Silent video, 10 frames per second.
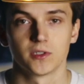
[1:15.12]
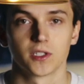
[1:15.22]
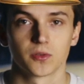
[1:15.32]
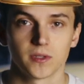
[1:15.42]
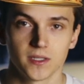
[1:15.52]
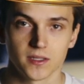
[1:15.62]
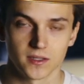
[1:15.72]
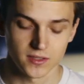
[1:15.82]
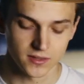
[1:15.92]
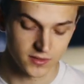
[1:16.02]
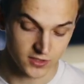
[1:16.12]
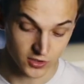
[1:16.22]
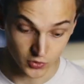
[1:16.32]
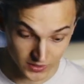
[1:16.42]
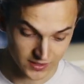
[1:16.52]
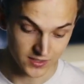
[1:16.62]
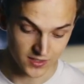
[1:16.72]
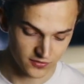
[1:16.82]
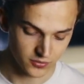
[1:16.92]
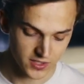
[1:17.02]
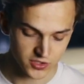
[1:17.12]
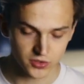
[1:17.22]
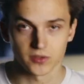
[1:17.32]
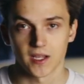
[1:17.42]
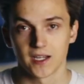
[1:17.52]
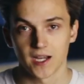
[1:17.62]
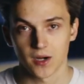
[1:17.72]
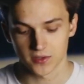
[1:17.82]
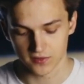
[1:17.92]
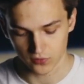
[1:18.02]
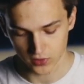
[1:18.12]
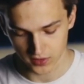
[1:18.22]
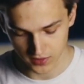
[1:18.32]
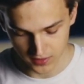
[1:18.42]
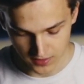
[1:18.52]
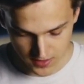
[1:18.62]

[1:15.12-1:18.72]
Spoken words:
degree the differential, 8 hours of work.